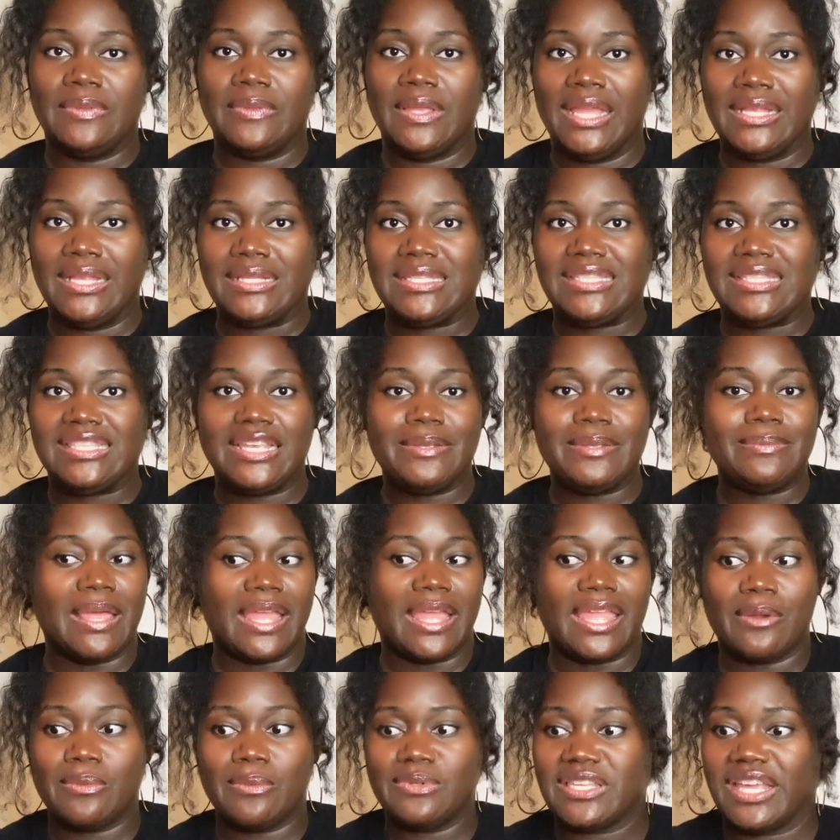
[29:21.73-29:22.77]
It seemed
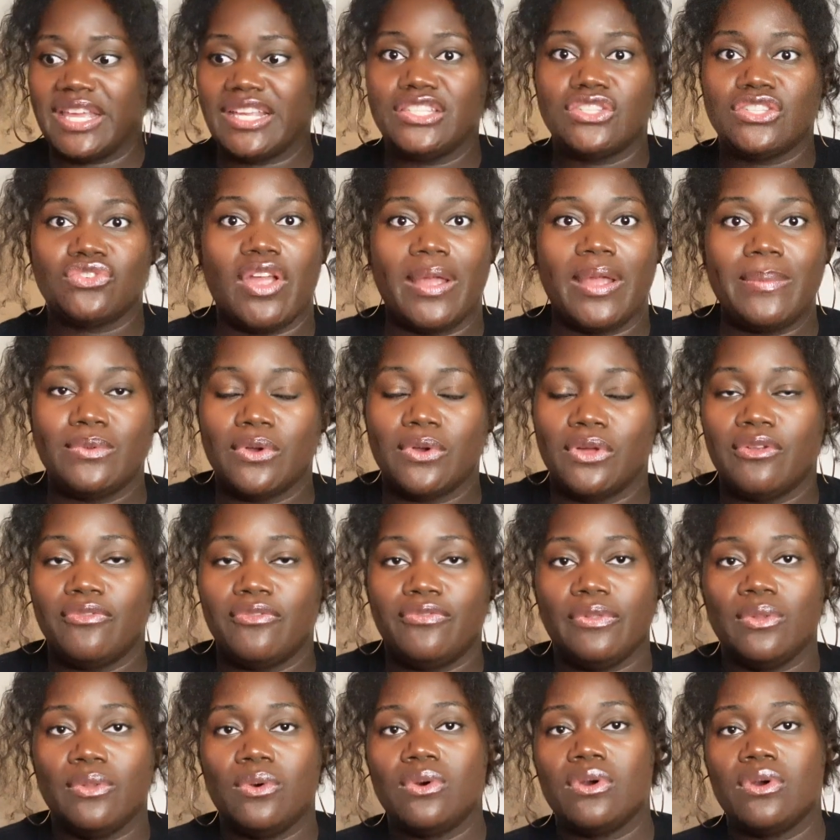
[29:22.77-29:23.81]
like it was like scraped on the
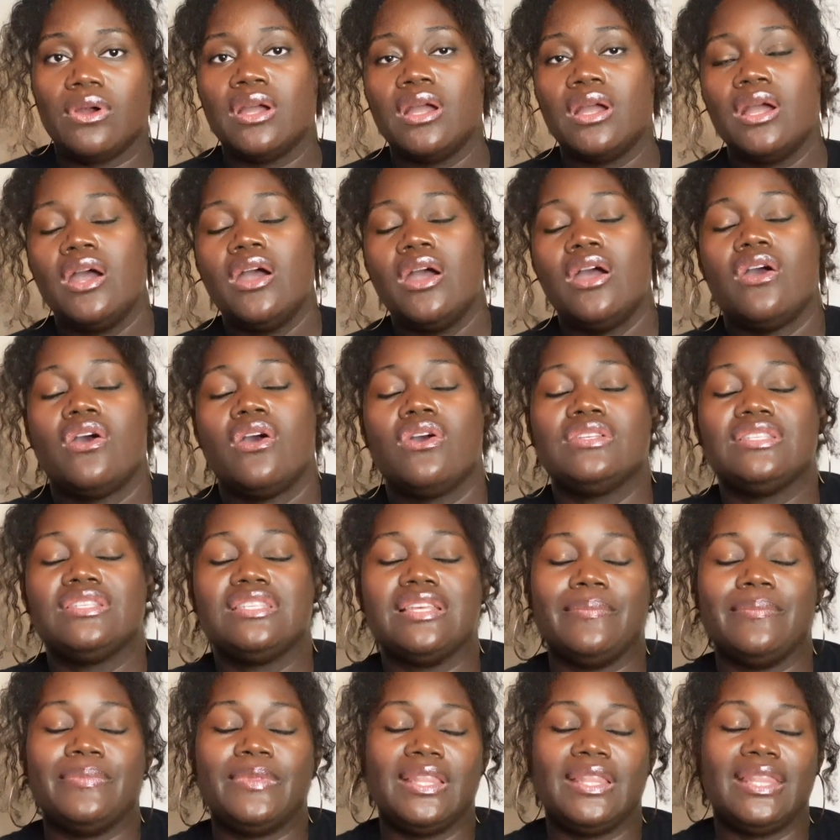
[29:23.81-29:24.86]
floor or
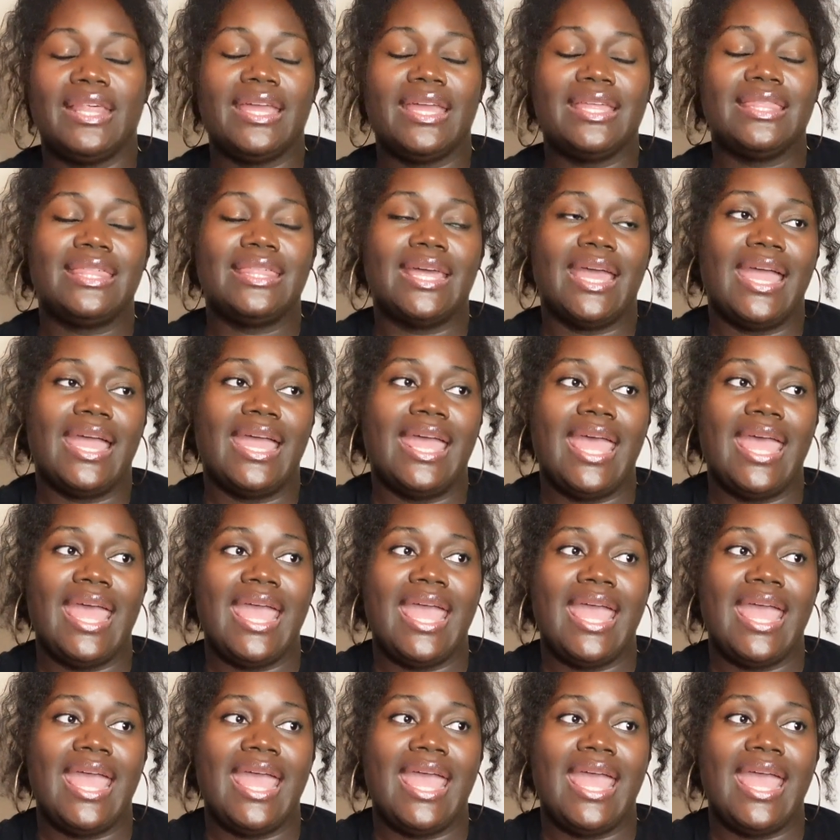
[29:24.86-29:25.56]
something like that.